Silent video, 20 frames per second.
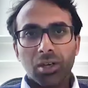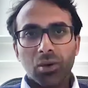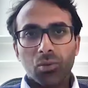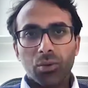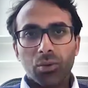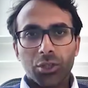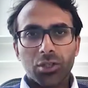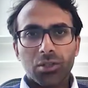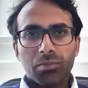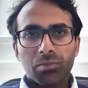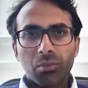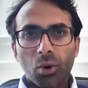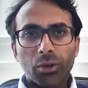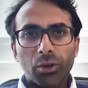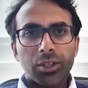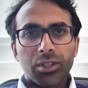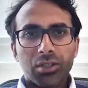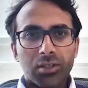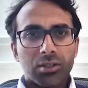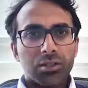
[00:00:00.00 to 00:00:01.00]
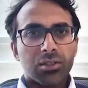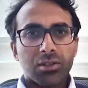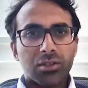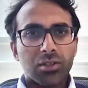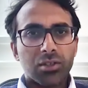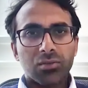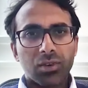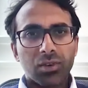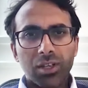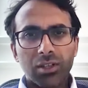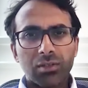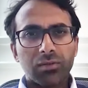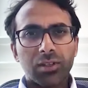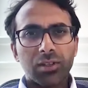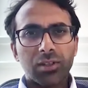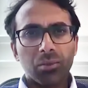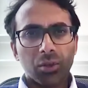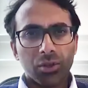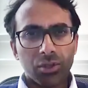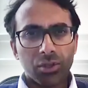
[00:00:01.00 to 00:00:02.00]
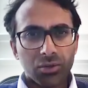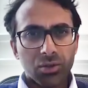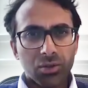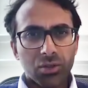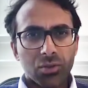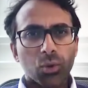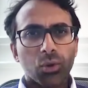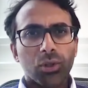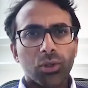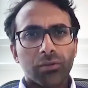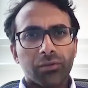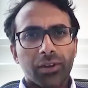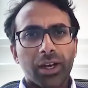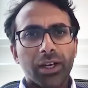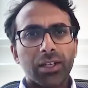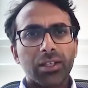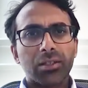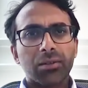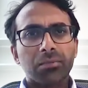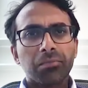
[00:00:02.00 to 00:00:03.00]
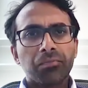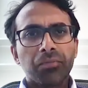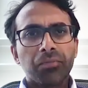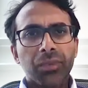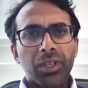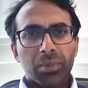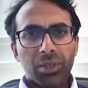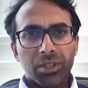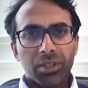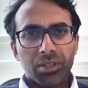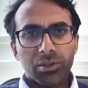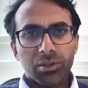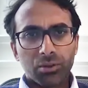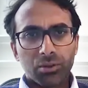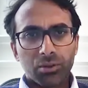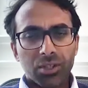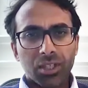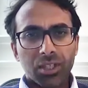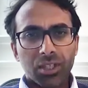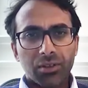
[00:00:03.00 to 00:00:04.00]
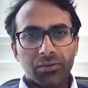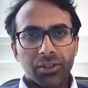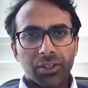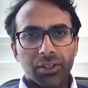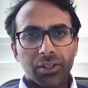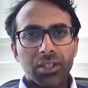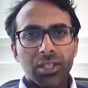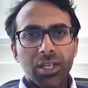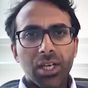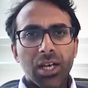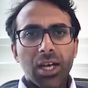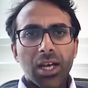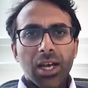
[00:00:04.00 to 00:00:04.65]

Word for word: which is modest. It's a relatively modest or small effect, but it's still significant.